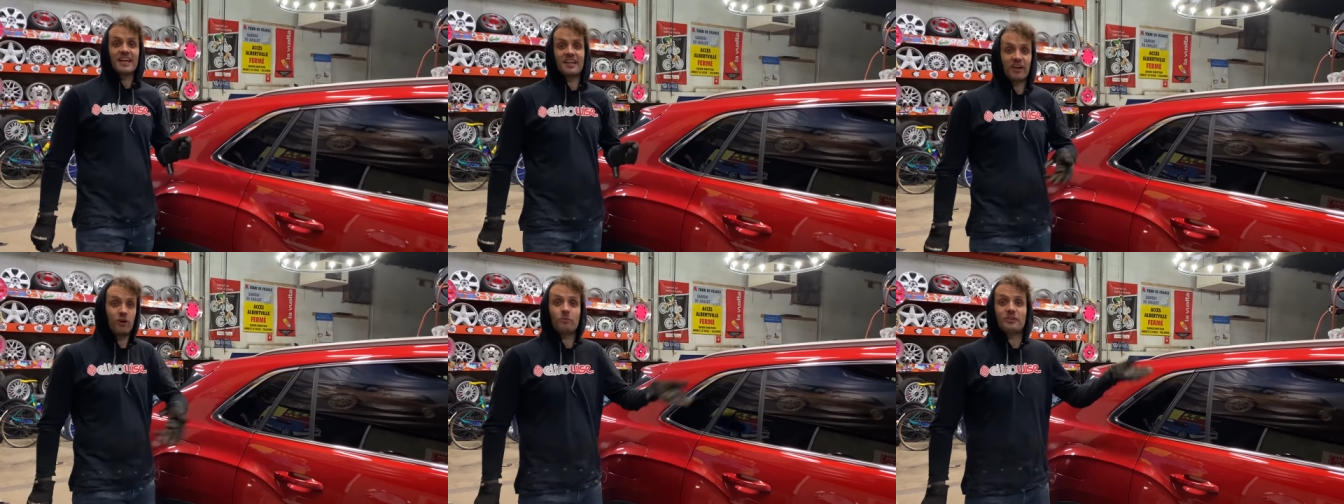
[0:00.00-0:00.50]

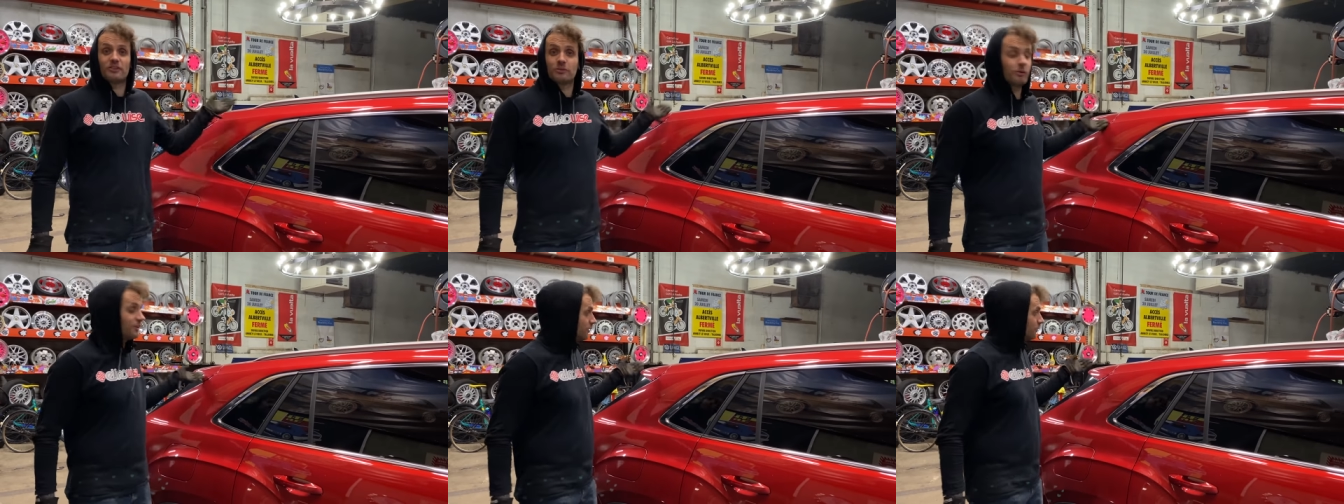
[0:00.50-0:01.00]
in, I hope this
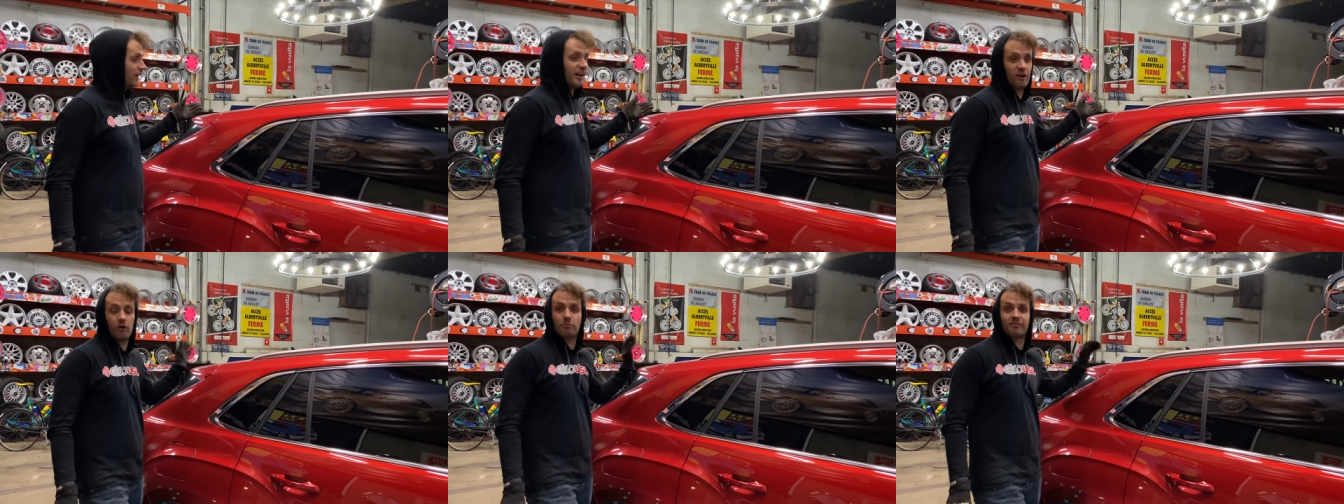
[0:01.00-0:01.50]
is what you
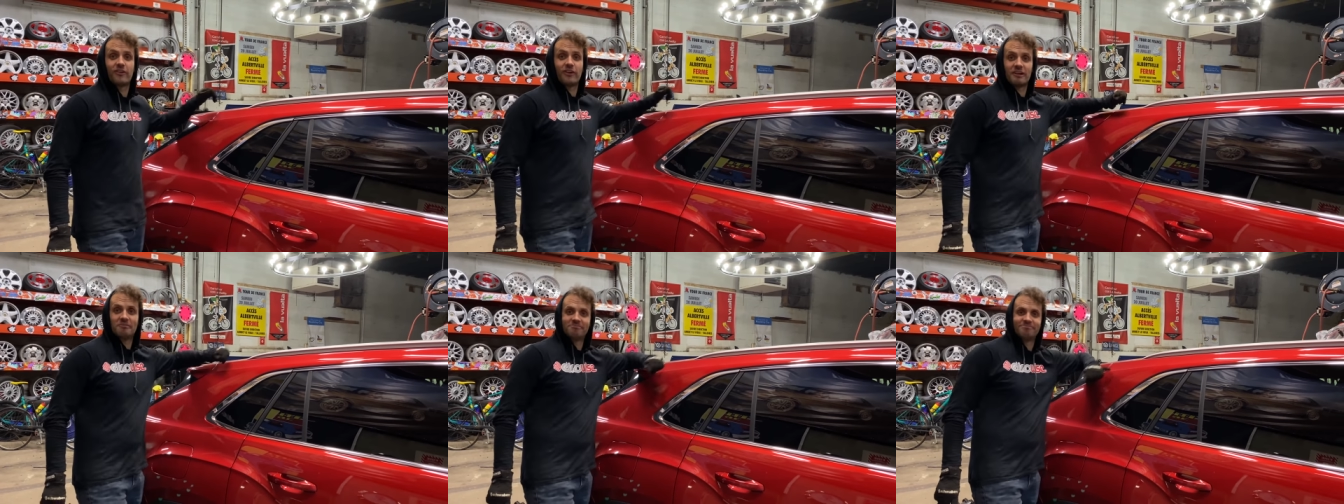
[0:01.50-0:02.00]
uh, hope
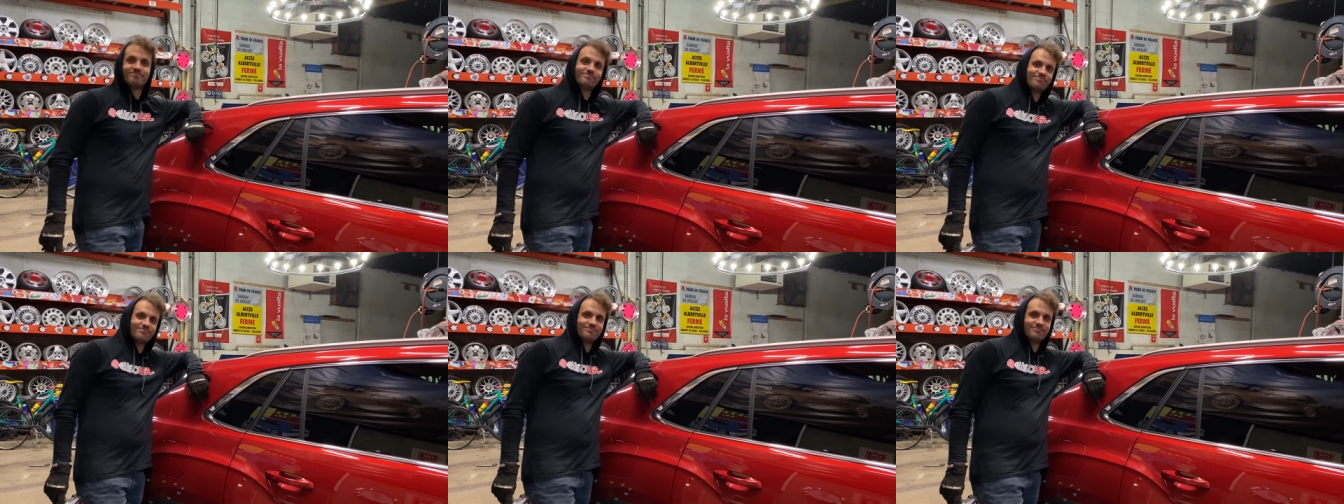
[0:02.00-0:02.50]
for.
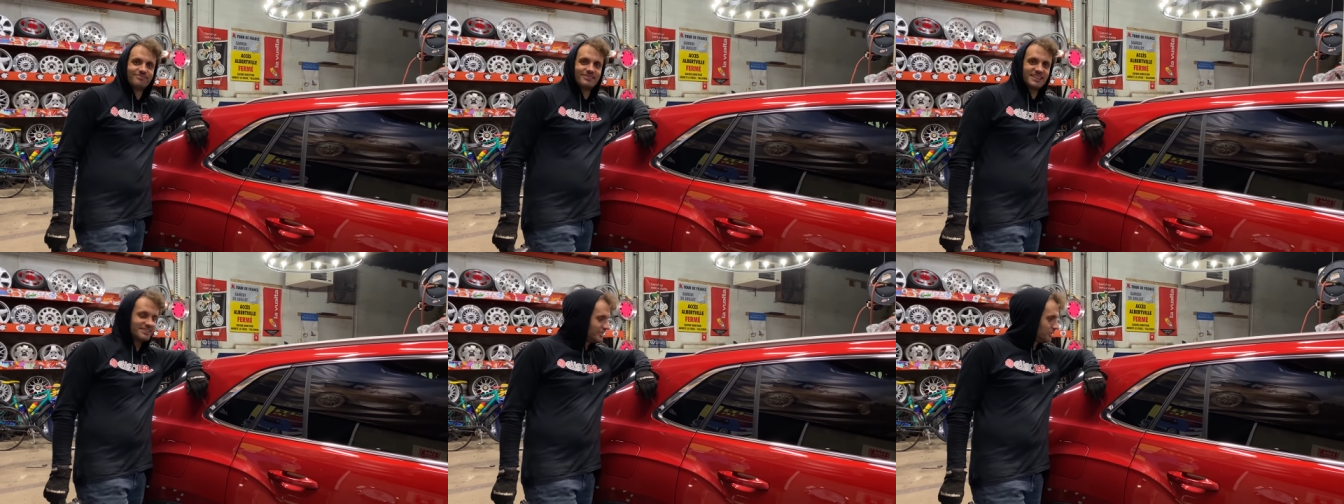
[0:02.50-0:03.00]

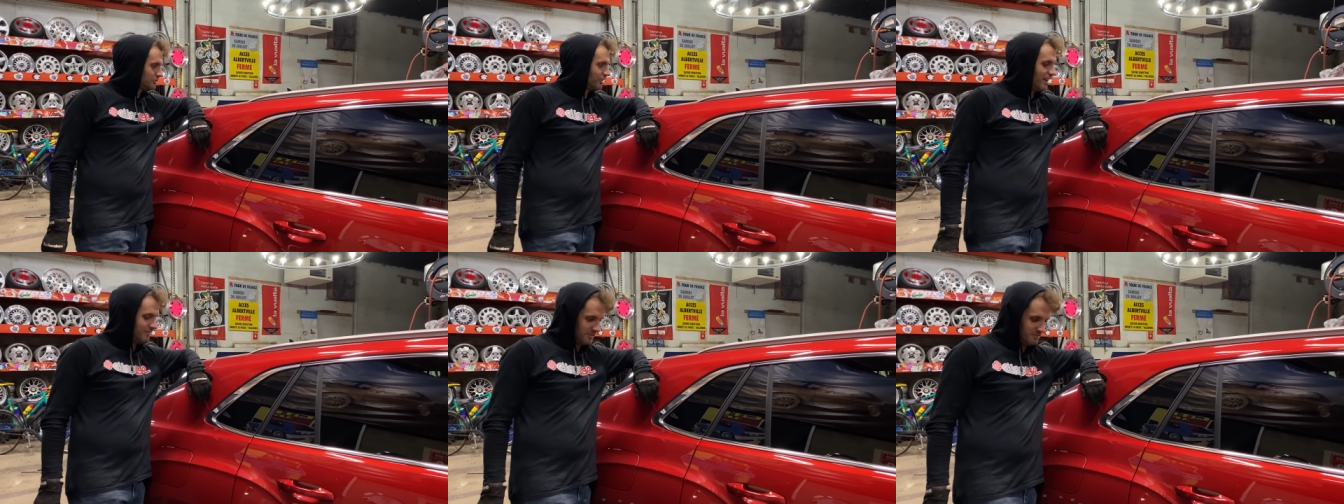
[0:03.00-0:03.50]
Let's go
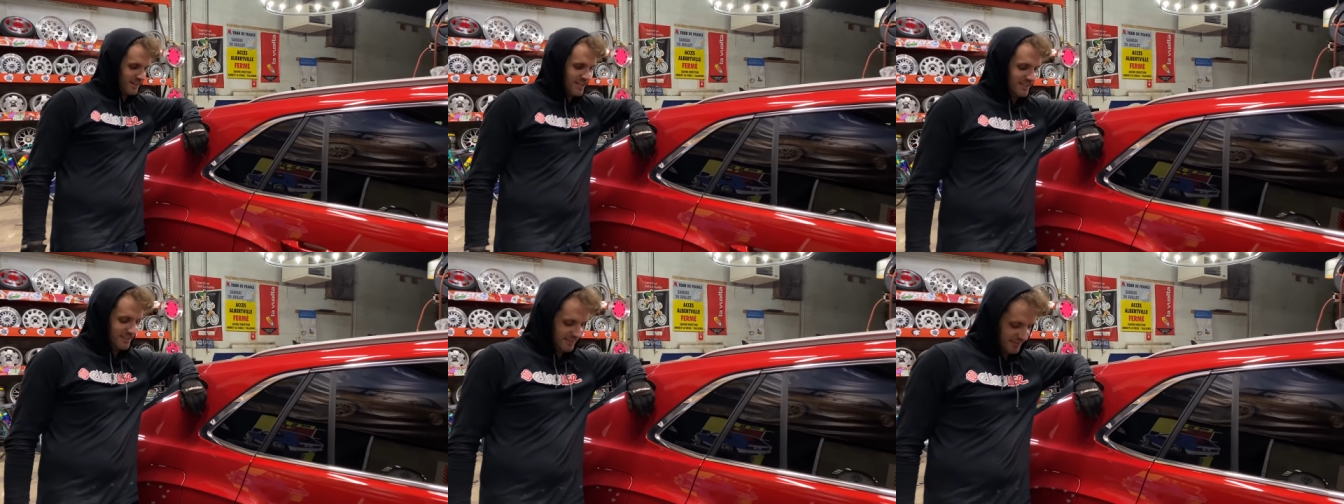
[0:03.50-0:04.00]
drive in the
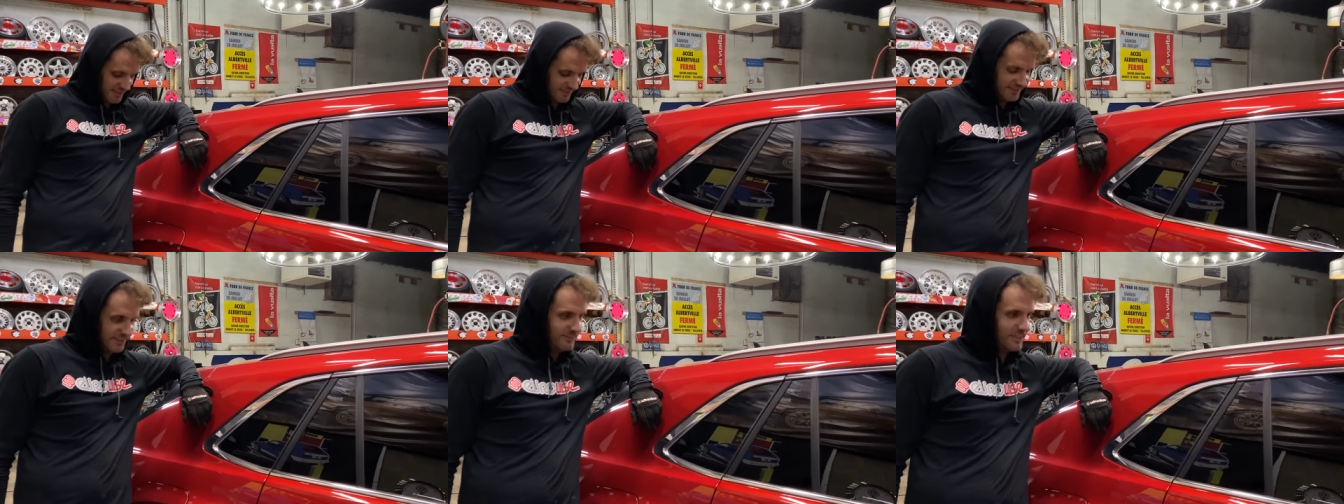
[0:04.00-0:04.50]
rain and, and see